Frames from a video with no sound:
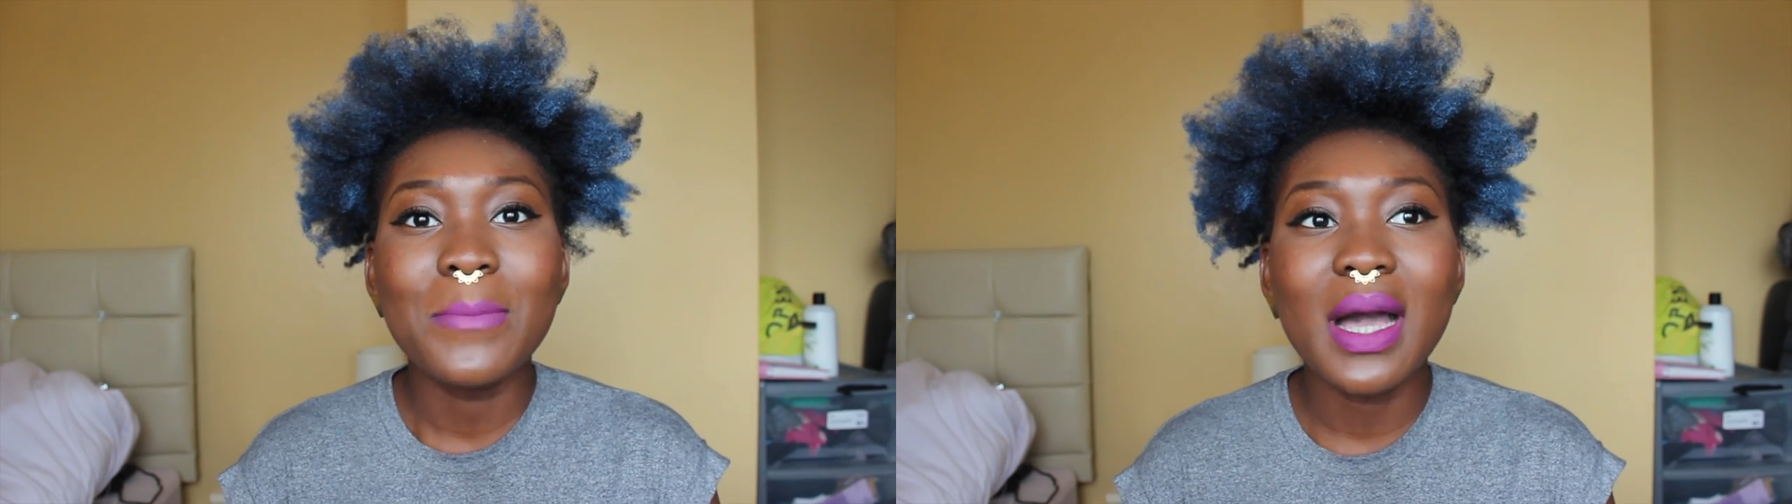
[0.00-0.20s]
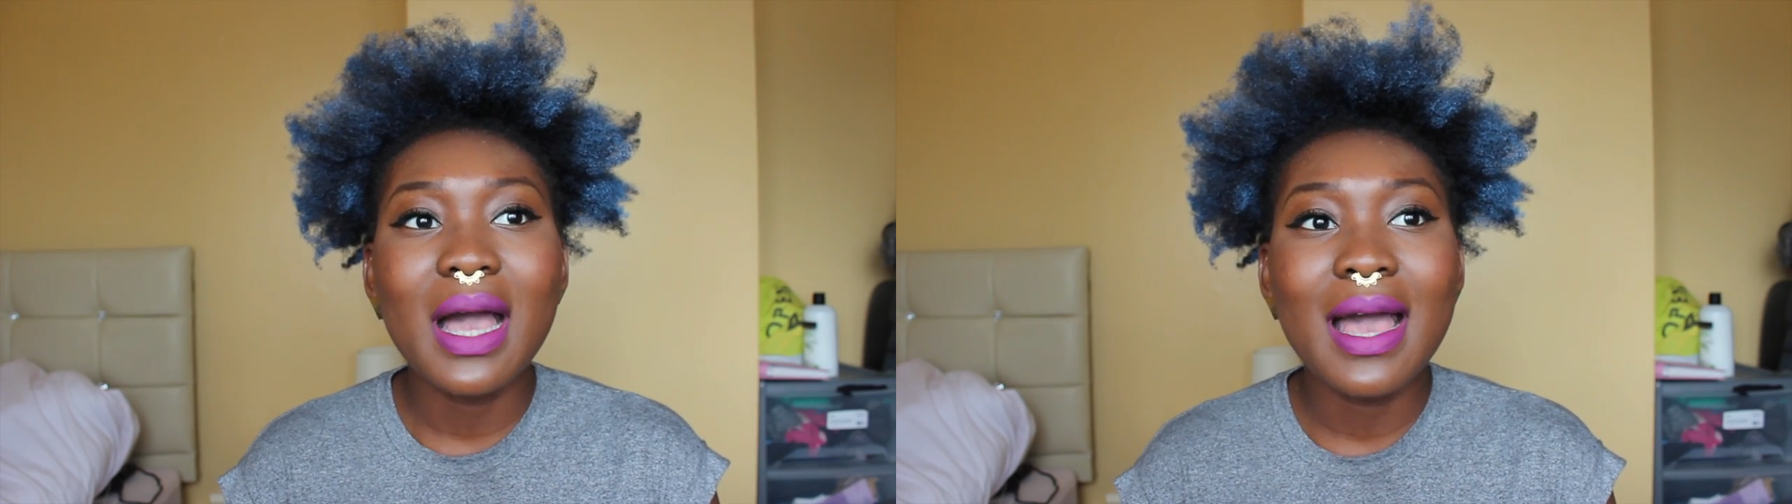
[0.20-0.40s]

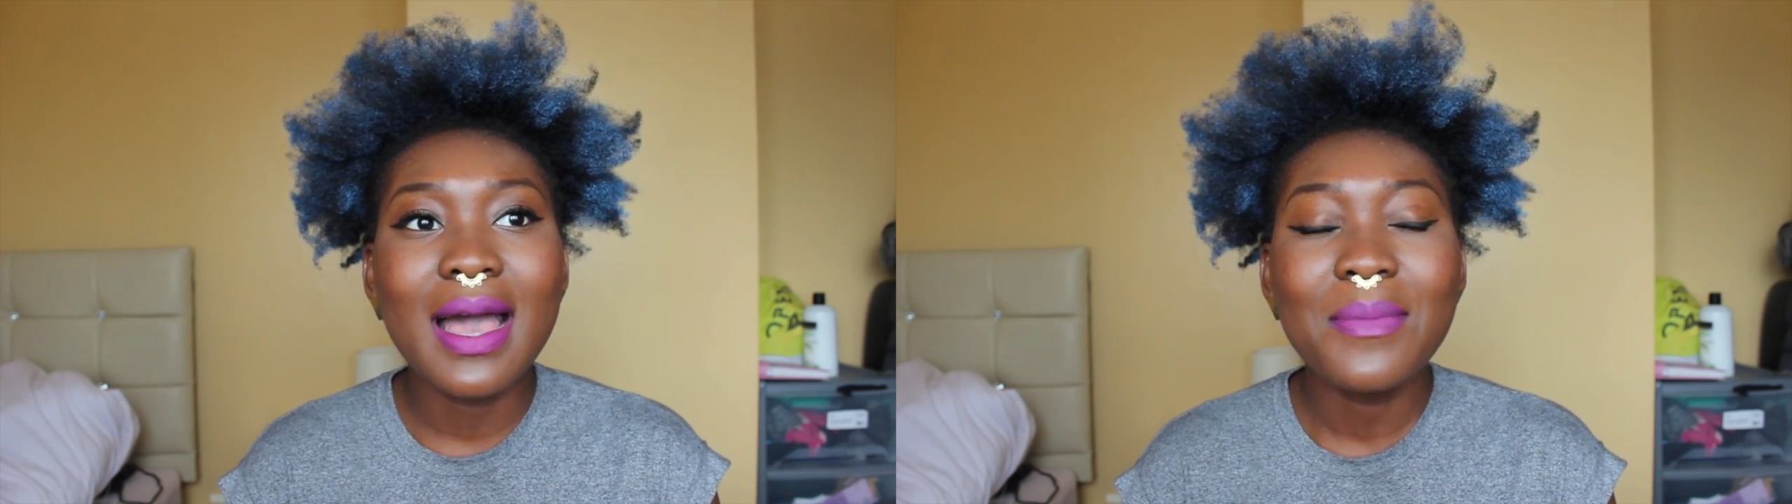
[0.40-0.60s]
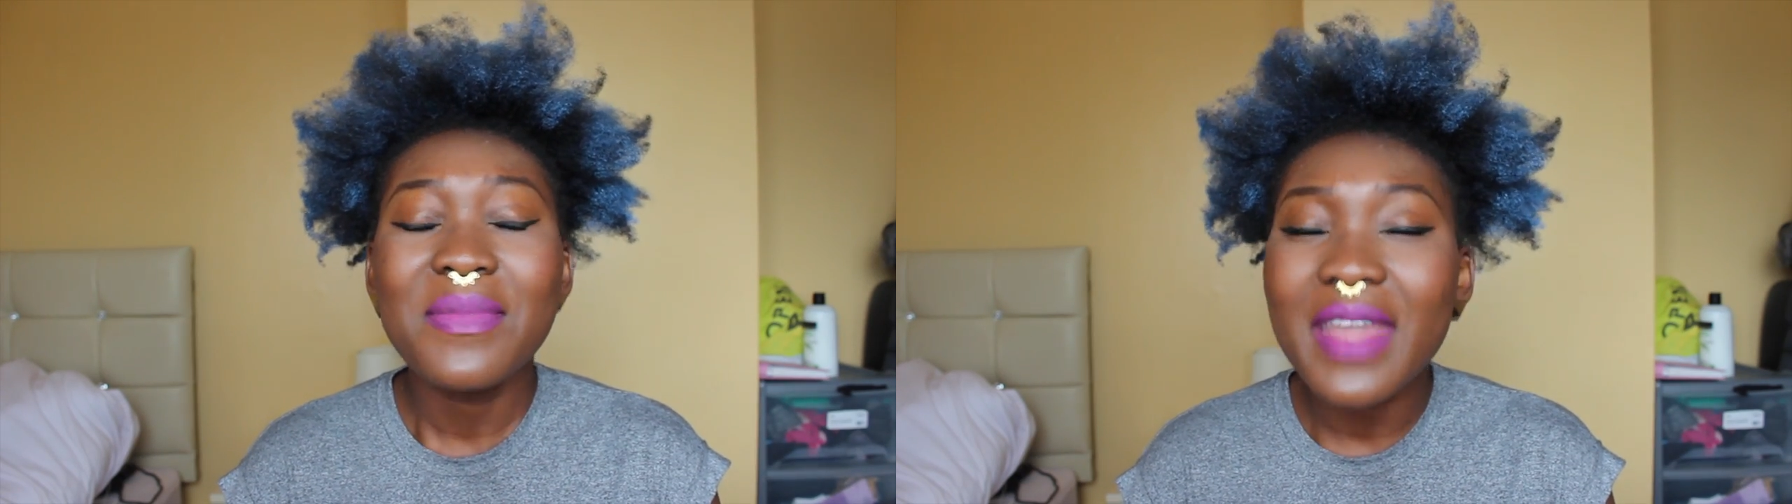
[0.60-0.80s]
But
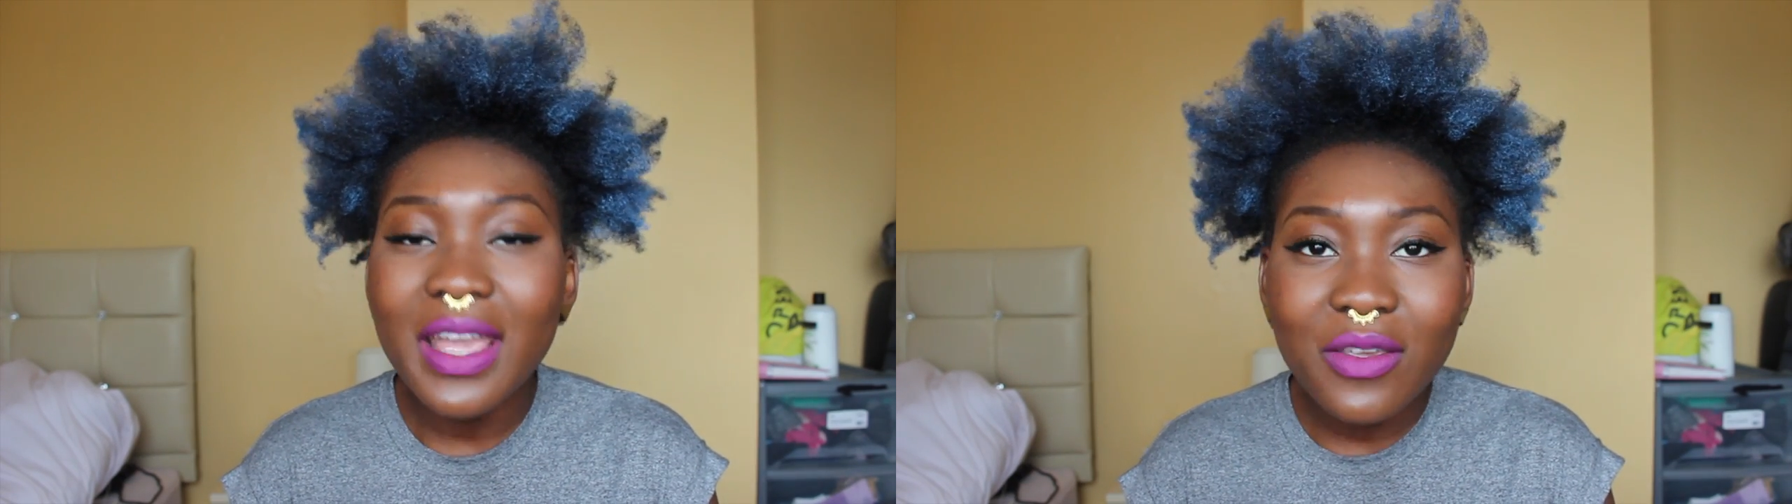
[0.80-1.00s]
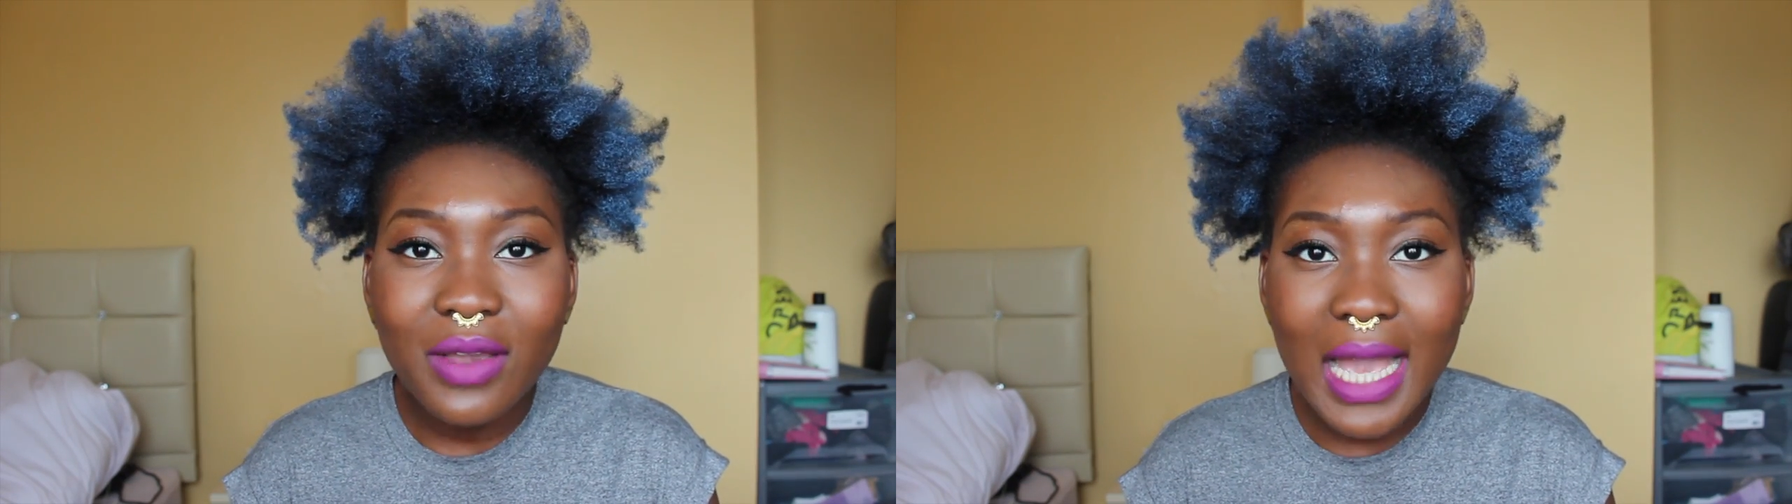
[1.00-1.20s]

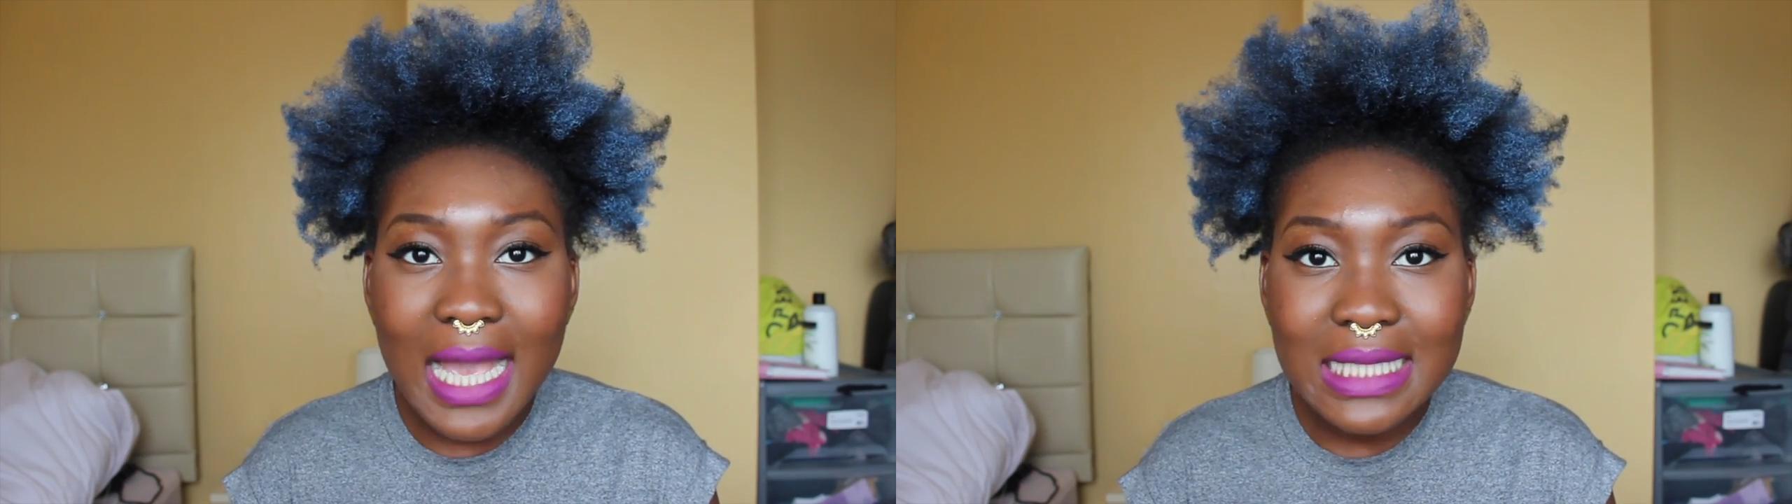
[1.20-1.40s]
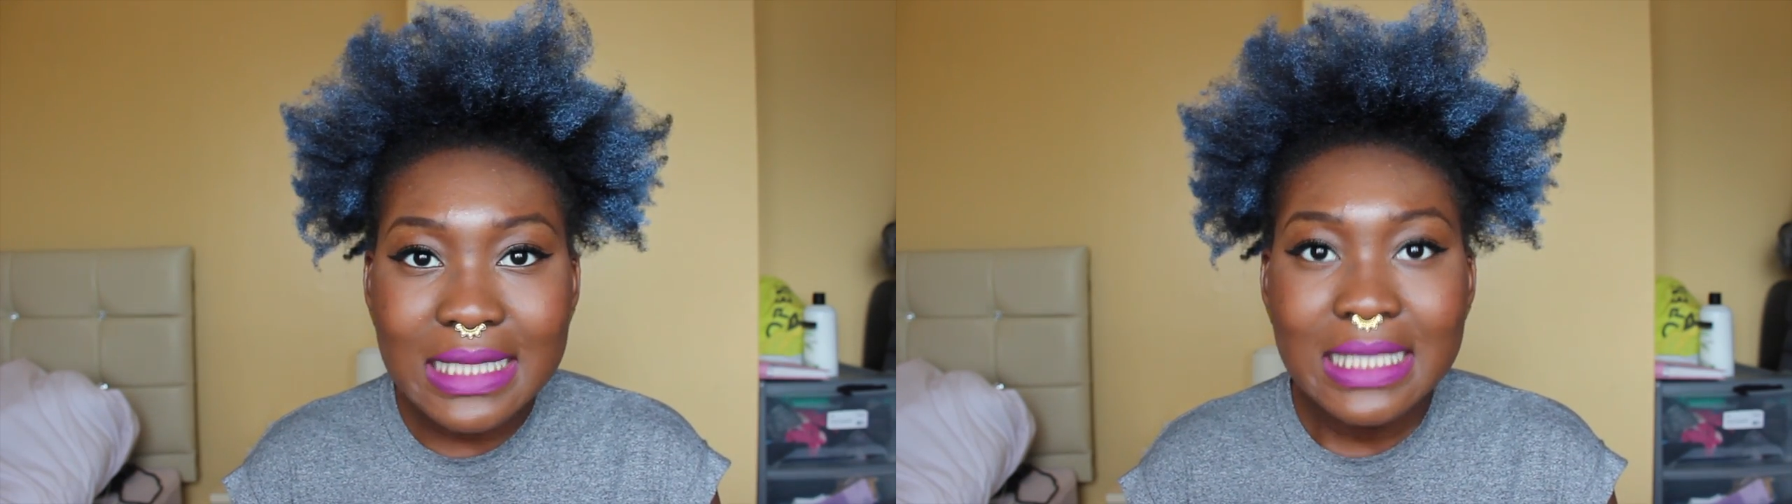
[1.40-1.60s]
thank you
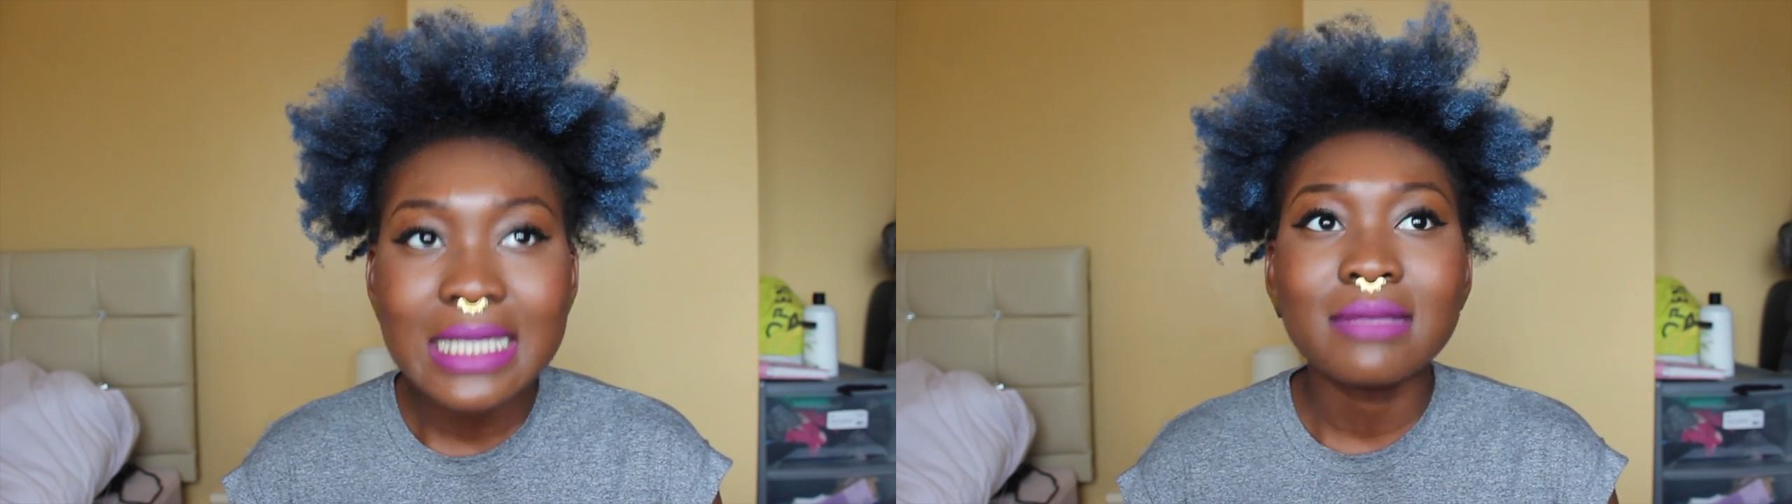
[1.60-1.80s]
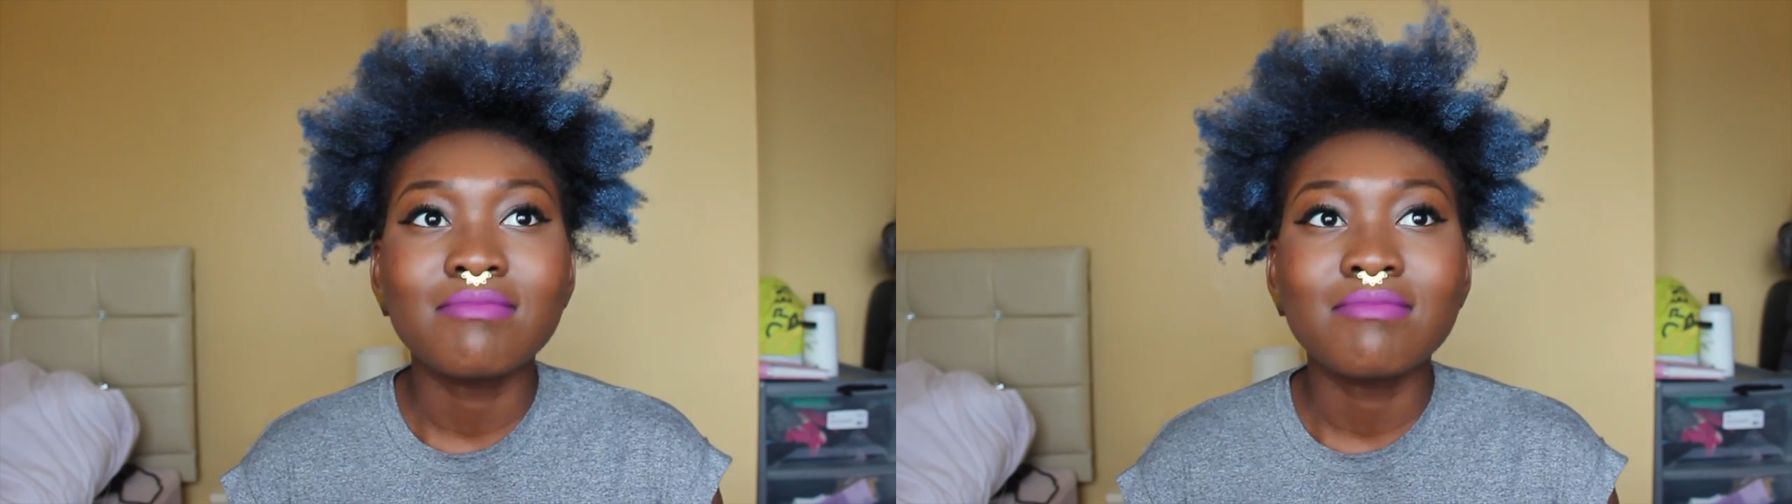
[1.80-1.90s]
guys.